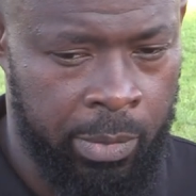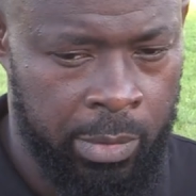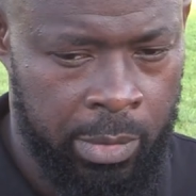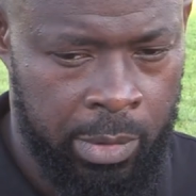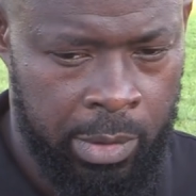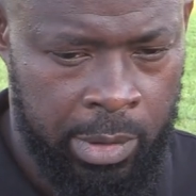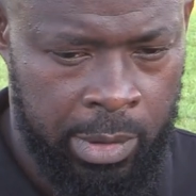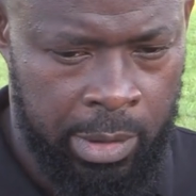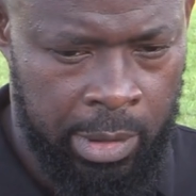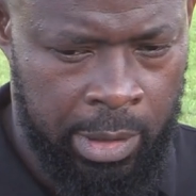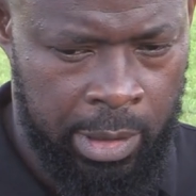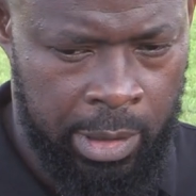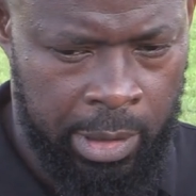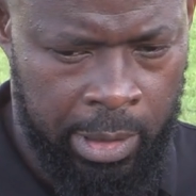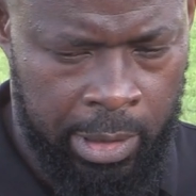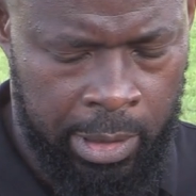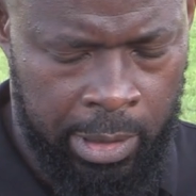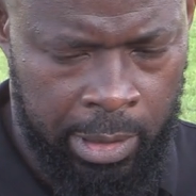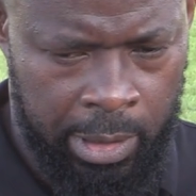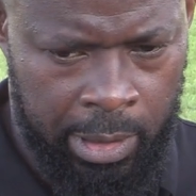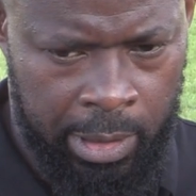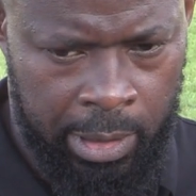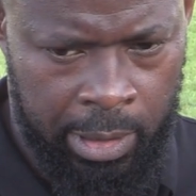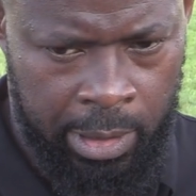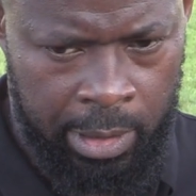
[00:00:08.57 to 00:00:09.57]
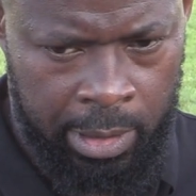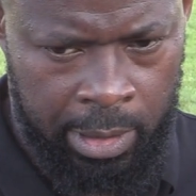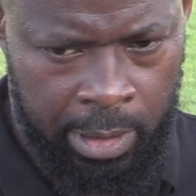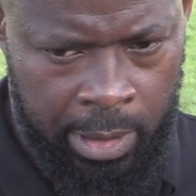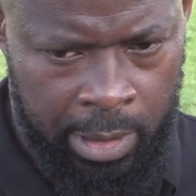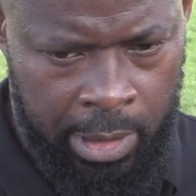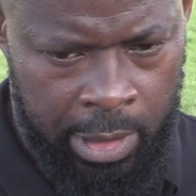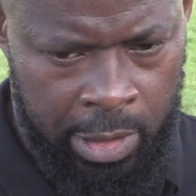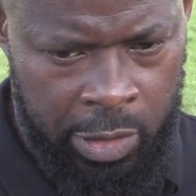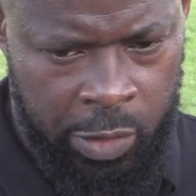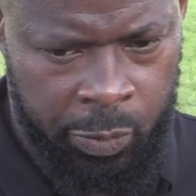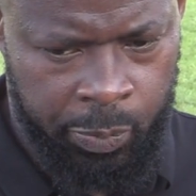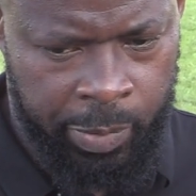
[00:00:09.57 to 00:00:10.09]

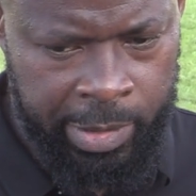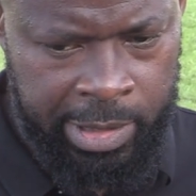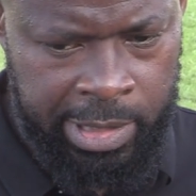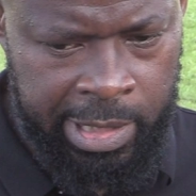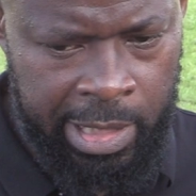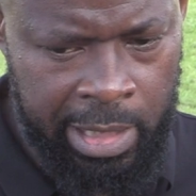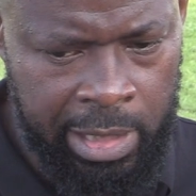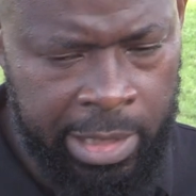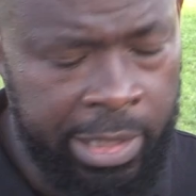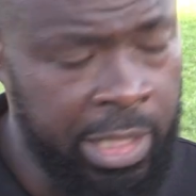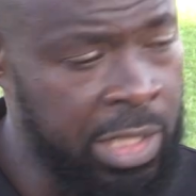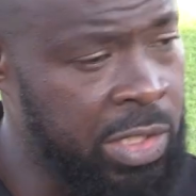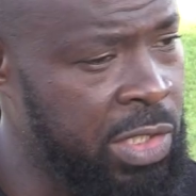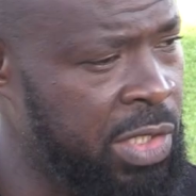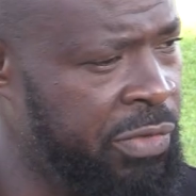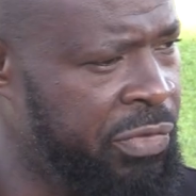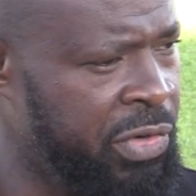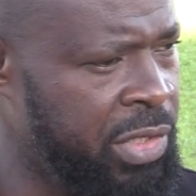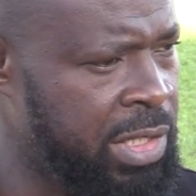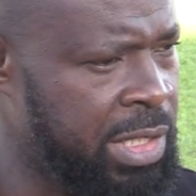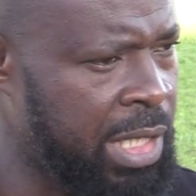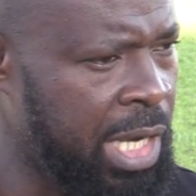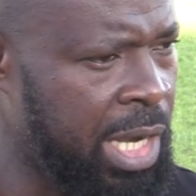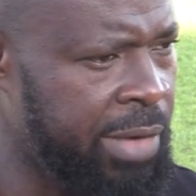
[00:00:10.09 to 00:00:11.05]
uh, especially in the first